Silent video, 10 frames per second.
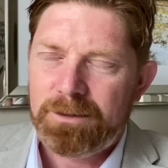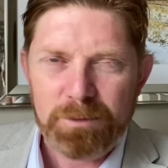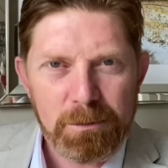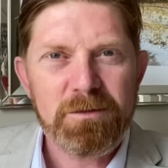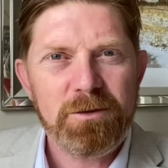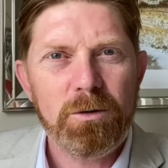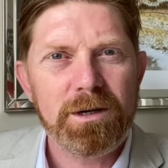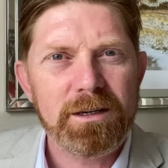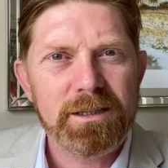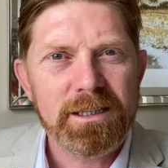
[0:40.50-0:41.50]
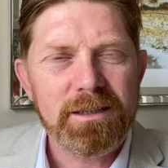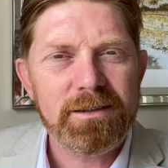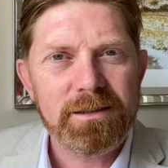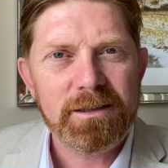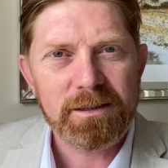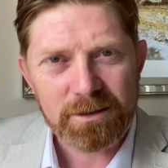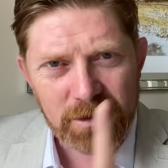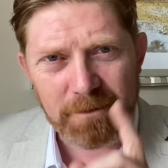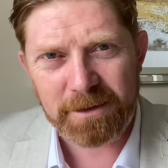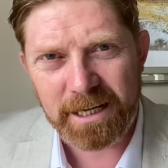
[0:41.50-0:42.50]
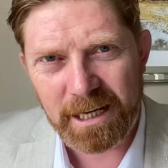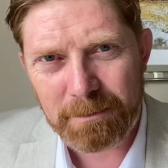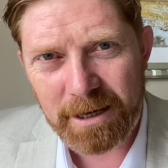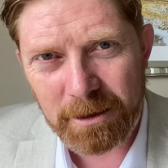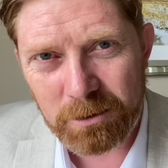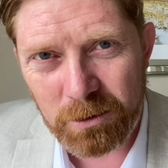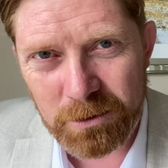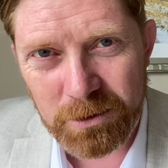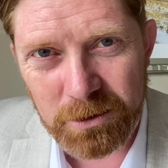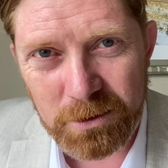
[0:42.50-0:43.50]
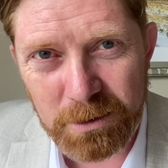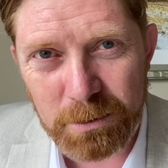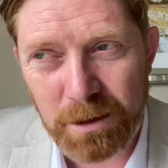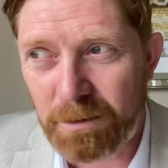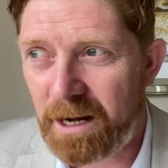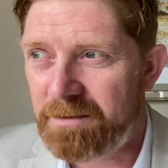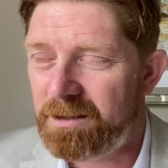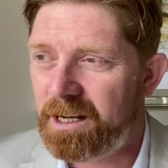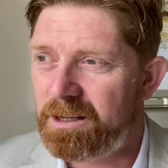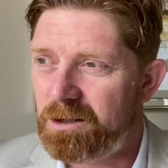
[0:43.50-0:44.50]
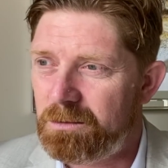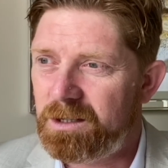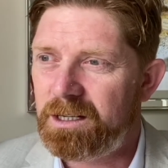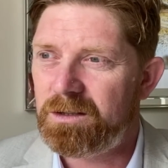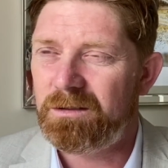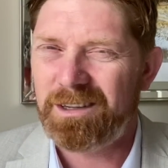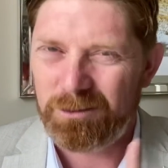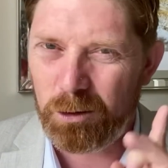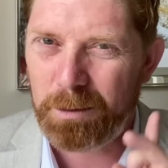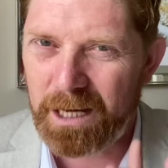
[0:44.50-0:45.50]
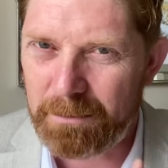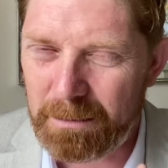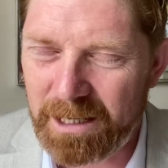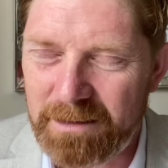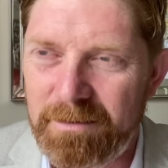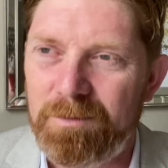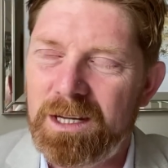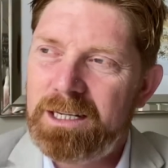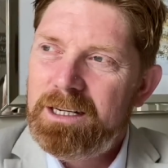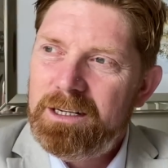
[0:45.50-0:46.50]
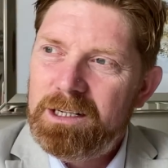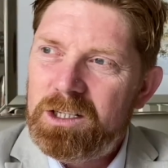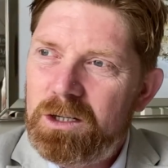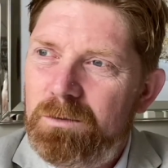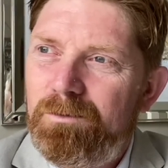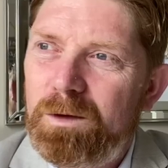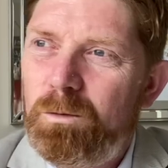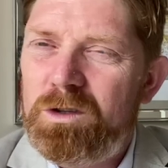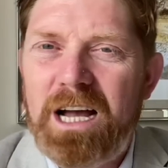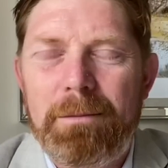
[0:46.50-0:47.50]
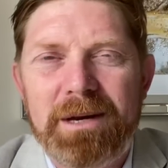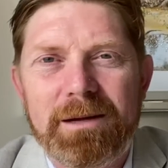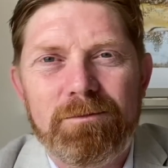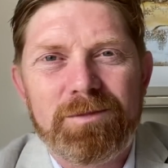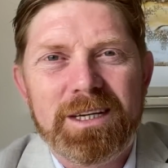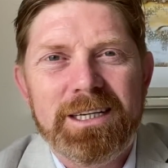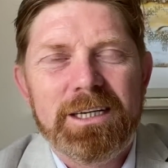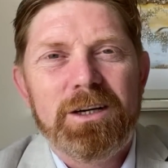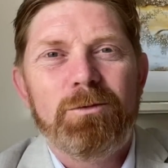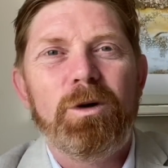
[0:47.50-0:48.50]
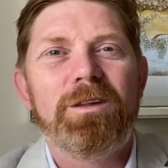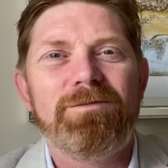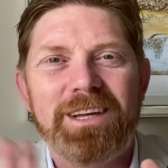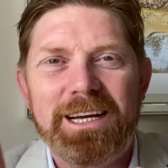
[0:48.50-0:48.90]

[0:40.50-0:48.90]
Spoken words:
We move forward. Yes. Not forgetting my little dog Zeus, which will arrive today at some stage. 2 p.m., I believe. So, what's happening? Well,